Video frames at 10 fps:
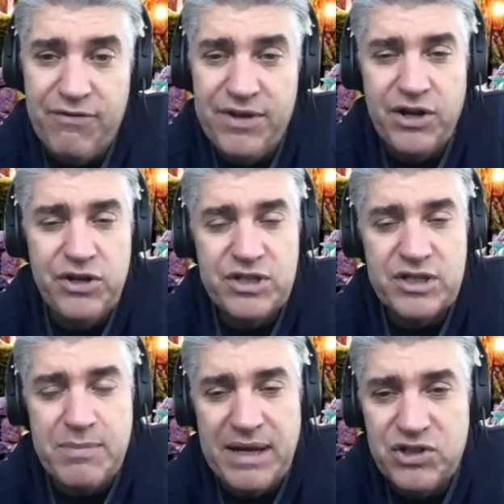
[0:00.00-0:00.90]
You just
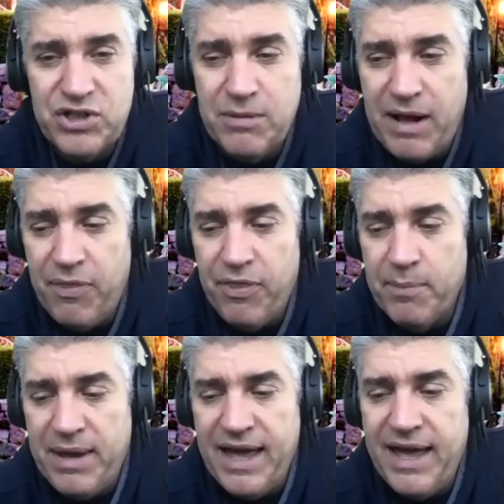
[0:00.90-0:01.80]
mentioned about the
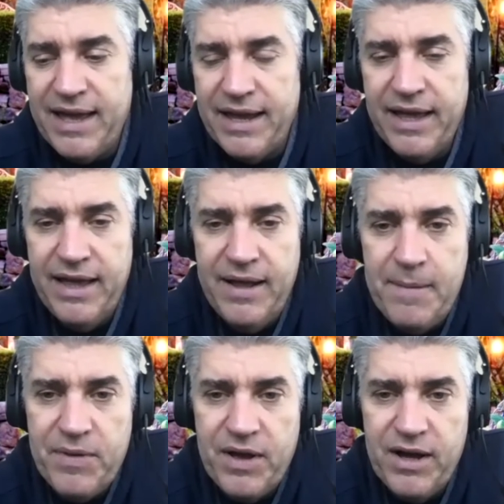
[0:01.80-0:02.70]
pay
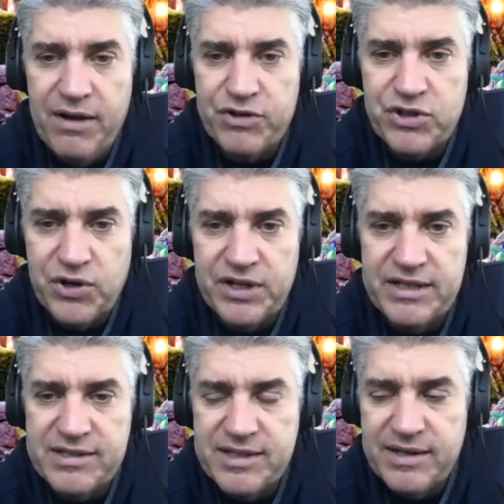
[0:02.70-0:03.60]
of
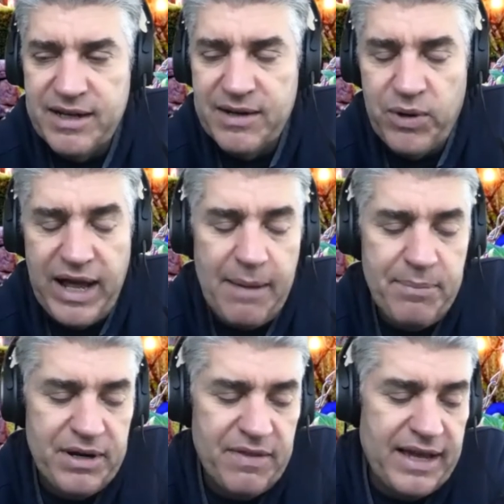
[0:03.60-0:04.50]
attorneys and what
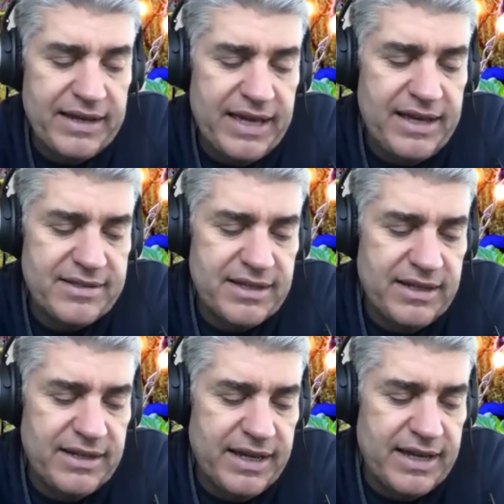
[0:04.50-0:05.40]
happened in that case, the
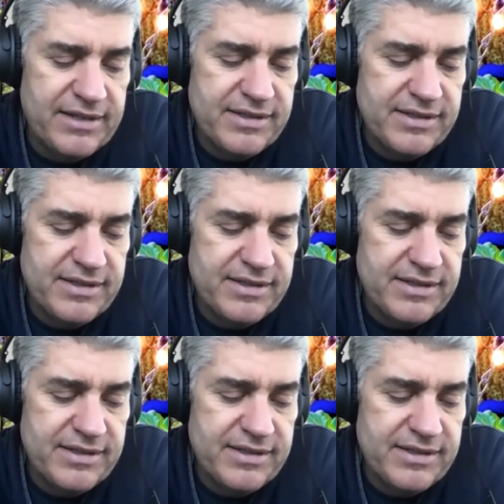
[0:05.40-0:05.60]
Hinton case.